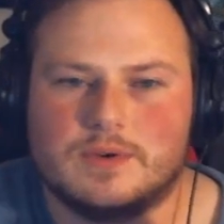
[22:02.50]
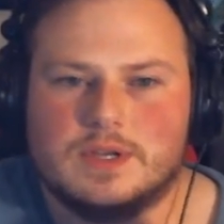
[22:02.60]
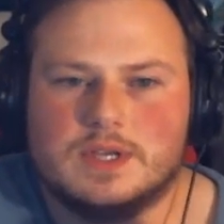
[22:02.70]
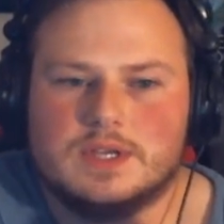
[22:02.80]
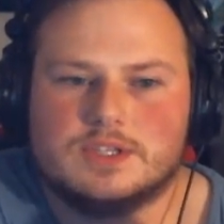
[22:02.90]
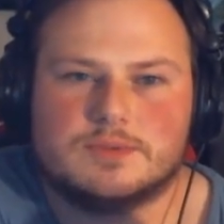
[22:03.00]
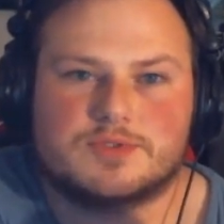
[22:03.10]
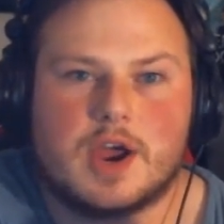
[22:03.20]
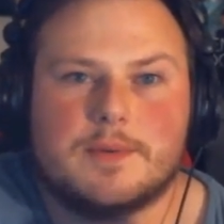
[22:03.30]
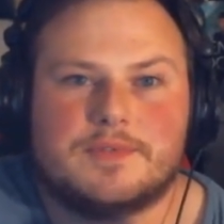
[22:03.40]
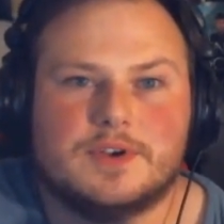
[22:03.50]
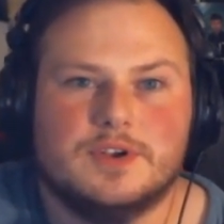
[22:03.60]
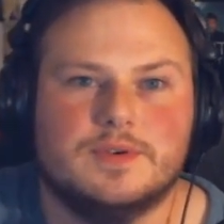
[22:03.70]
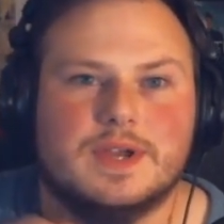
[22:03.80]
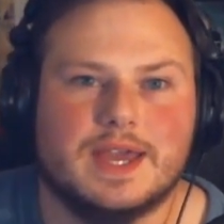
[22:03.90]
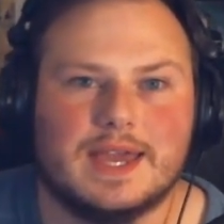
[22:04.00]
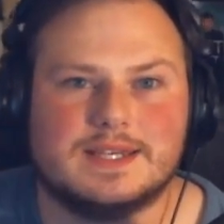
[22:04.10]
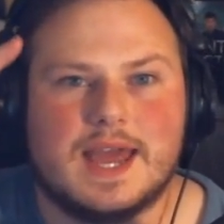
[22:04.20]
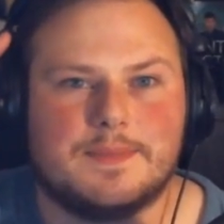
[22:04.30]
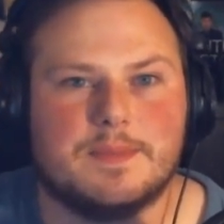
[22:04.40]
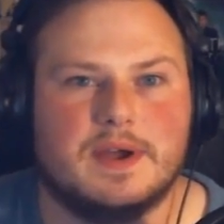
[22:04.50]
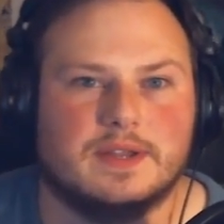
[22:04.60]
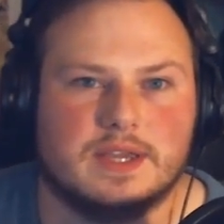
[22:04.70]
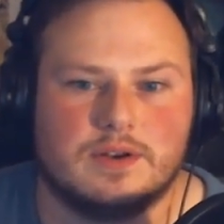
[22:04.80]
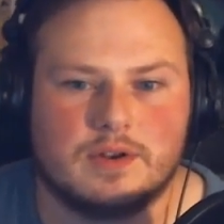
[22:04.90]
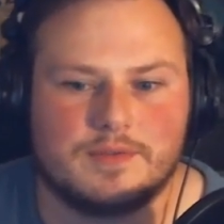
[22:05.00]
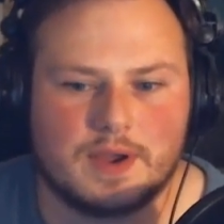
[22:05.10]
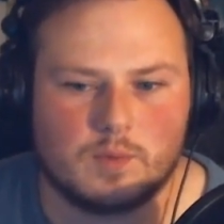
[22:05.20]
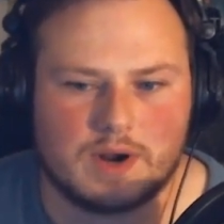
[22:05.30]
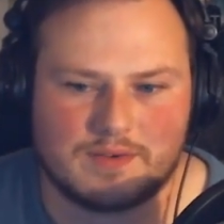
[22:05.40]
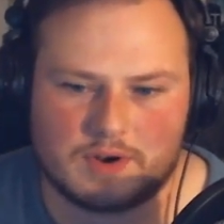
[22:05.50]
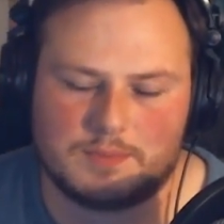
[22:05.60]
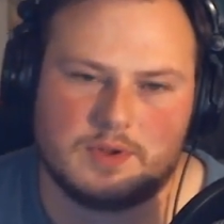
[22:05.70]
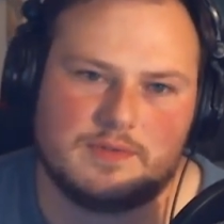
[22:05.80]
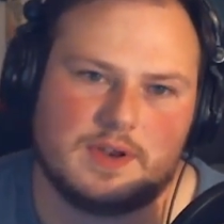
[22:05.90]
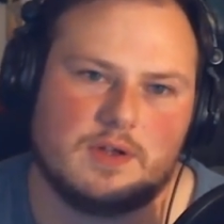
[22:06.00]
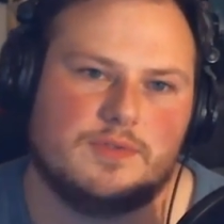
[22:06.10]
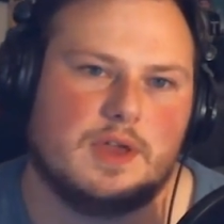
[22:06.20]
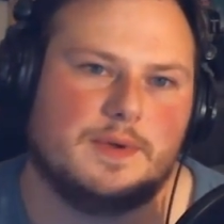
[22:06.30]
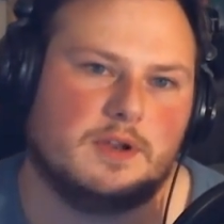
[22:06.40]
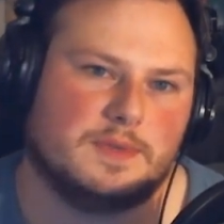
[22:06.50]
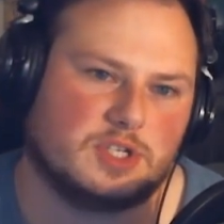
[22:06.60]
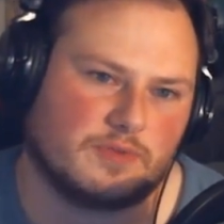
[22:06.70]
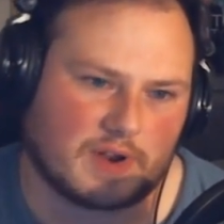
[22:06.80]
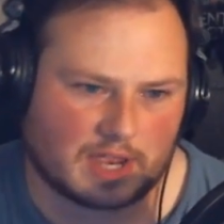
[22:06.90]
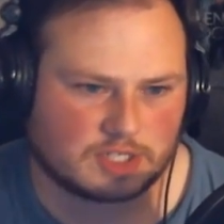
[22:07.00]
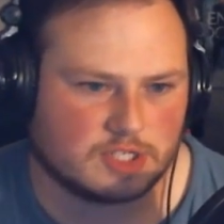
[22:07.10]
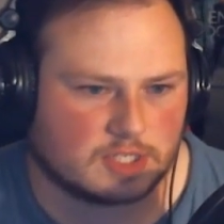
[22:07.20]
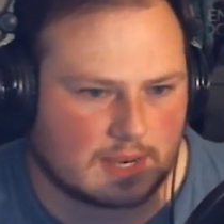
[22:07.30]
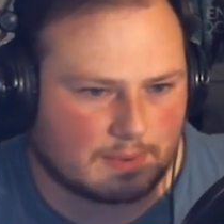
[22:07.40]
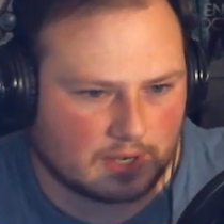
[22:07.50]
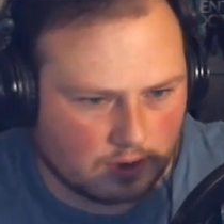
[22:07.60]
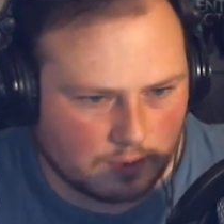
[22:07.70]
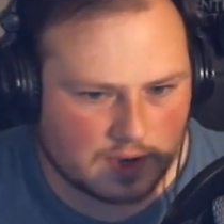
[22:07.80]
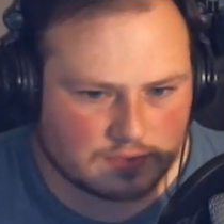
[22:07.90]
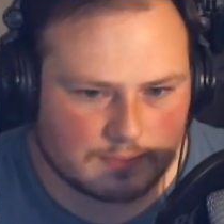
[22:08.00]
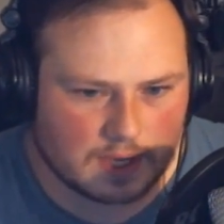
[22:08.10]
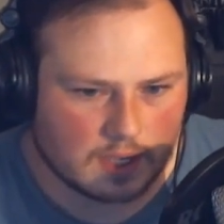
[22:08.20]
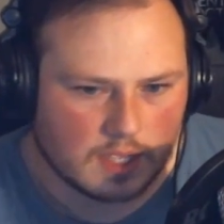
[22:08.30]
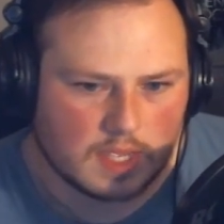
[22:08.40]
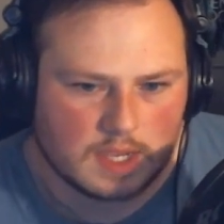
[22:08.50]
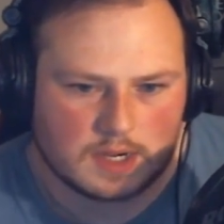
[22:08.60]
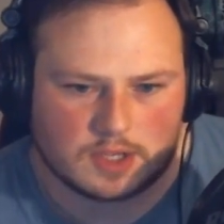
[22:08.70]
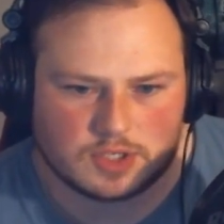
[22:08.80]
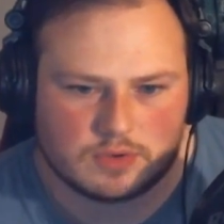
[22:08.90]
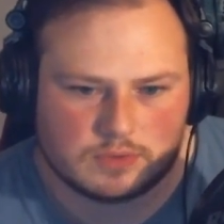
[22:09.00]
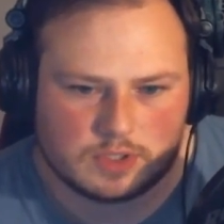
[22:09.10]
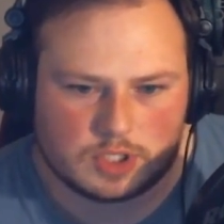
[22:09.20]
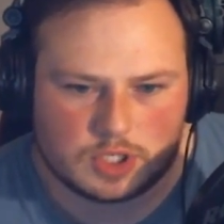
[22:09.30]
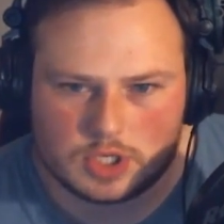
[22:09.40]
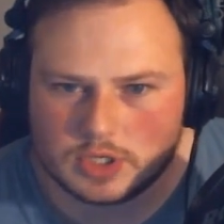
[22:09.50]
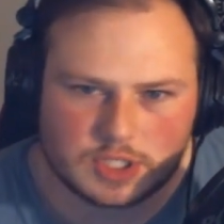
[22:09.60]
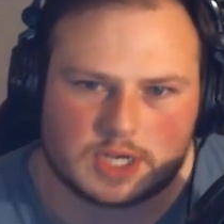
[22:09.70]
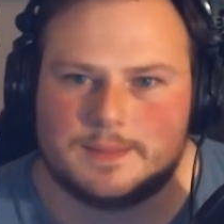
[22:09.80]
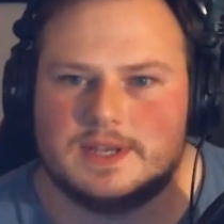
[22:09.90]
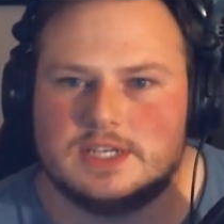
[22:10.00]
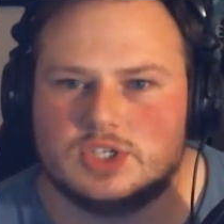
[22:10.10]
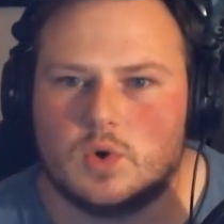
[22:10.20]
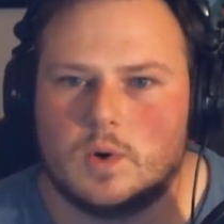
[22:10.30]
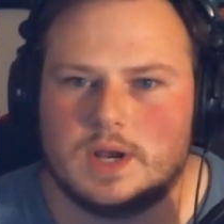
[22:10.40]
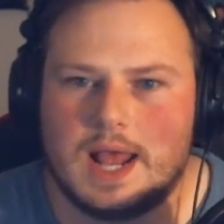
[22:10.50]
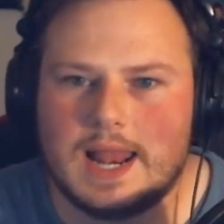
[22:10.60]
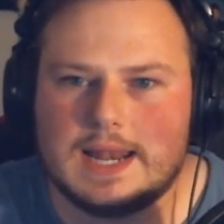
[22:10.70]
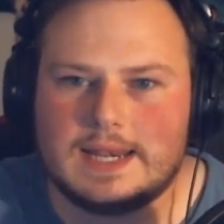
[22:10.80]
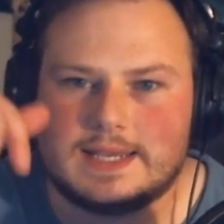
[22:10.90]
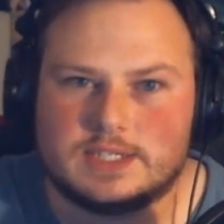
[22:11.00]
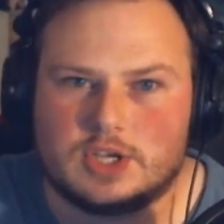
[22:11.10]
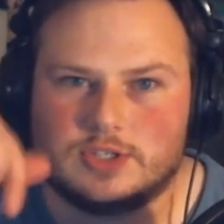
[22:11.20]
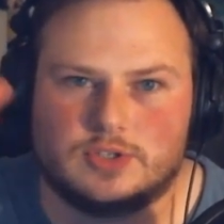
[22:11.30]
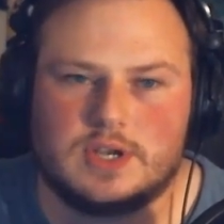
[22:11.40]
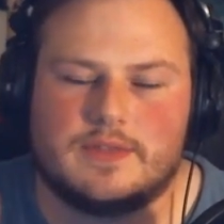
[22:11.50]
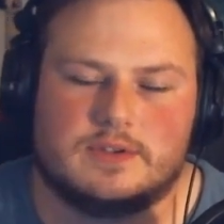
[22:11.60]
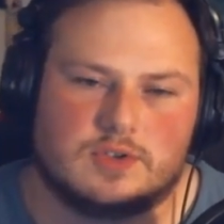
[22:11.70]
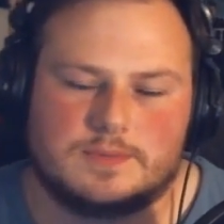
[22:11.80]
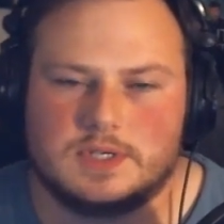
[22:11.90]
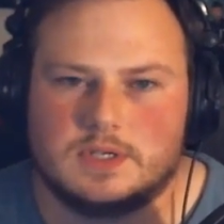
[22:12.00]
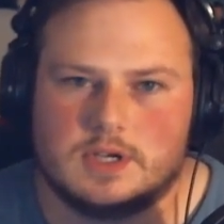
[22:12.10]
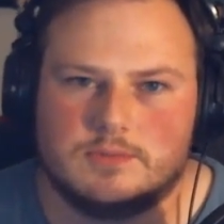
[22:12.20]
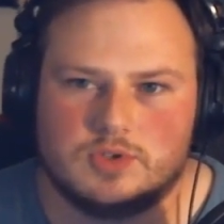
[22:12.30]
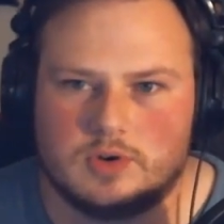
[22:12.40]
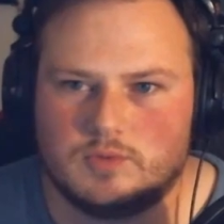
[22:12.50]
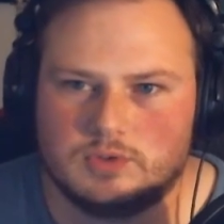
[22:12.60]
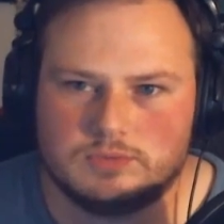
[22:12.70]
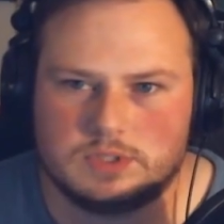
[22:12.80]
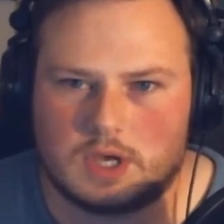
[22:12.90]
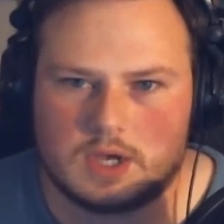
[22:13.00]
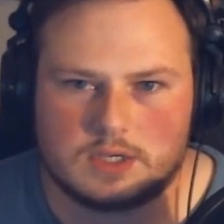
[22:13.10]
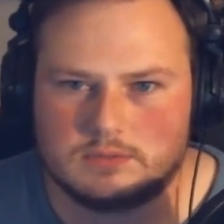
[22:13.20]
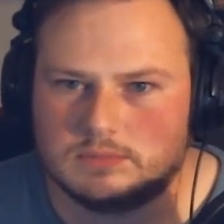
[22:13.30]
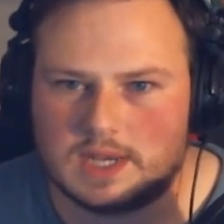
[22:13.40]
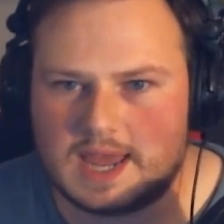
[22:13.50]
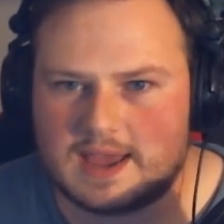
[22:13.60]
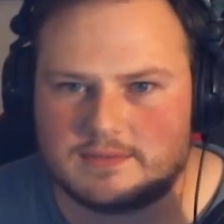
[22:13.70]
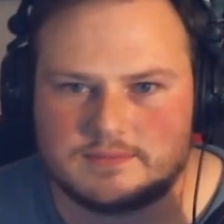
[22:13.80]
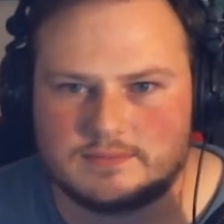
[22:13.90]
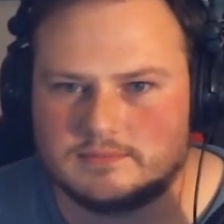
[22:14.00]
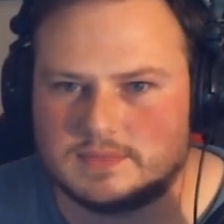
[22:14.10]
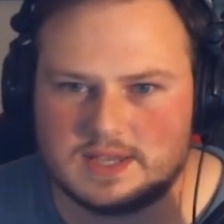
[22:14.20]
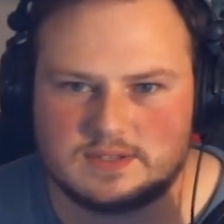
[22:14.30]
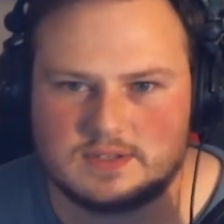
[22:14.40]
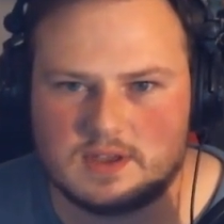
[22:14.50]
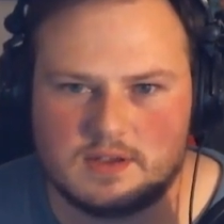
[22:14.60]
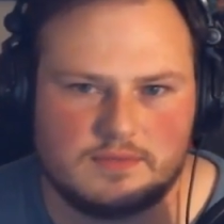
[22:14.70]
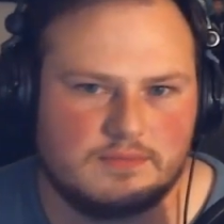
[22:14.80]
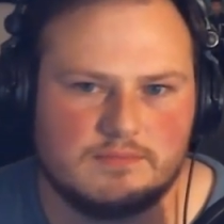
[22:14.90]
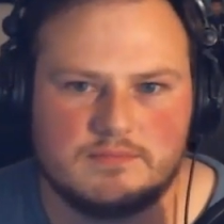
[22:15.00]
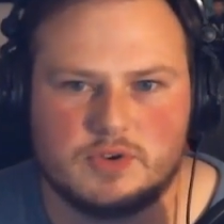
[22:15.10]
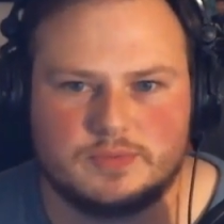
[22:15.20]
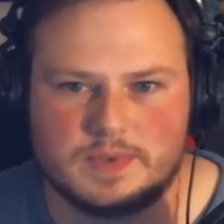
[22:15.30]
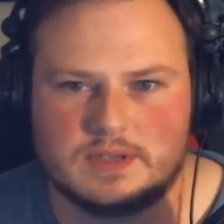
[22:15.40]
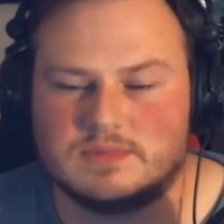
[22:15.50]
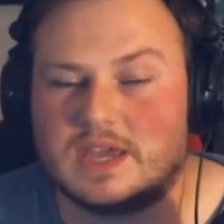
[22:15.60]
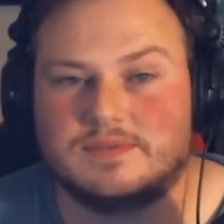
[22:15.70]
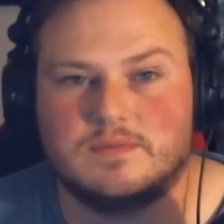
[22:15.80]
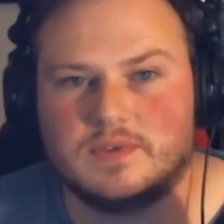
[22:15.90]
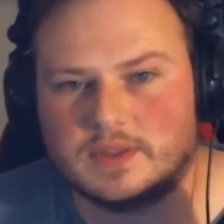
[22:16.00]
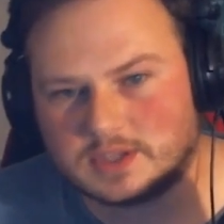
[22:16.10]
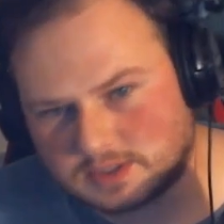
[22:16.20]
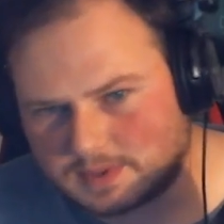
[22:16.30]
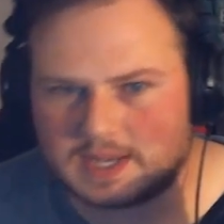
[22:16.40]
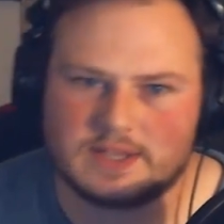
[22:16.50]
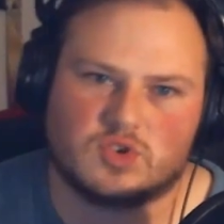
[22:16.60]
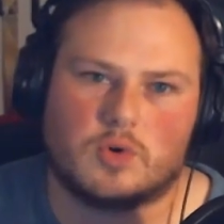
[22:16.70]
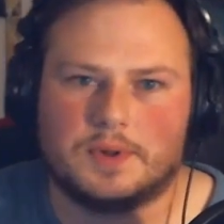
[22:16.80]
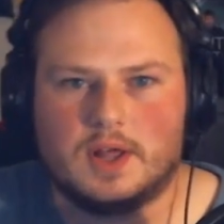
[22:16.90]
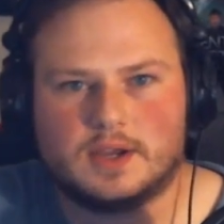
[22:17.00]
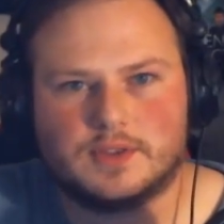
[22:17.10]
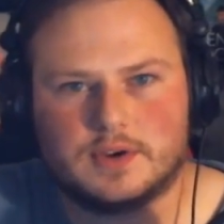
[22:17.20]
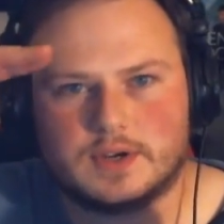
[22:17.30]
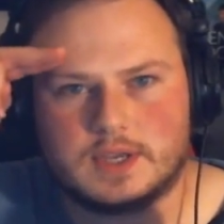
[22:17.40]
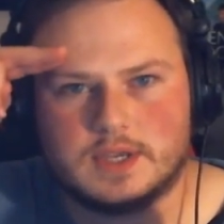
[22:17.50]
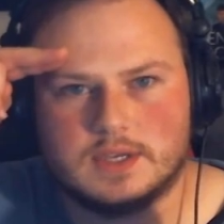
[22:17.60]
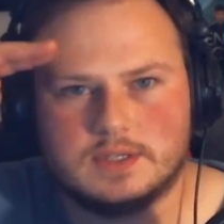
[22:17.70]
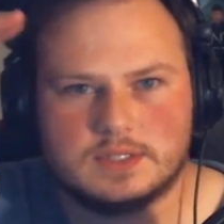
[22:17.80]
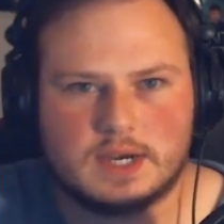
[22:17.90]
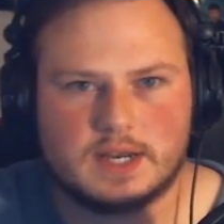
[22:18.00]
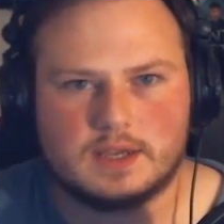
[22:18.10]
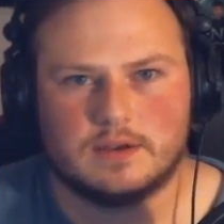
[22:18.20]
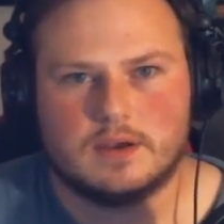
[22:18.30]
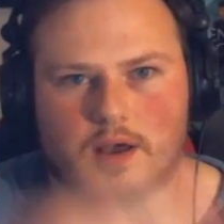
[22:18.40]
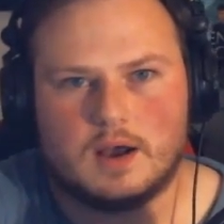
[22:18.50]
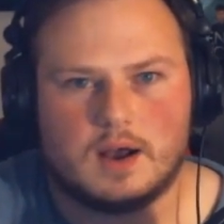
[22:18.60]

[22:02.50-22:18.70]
me know. Subscribe if you're new, and tap the bell to get notified whenever I upload a video. That way you don't miss any reactions, gameplay, or otherwise from me. And also, go check out my Discord. Link is also down in the description. Come join, we'll talk, laugh at stuff, post memes, have some fun. This has been Lance Corporal Hawk Clarity, signing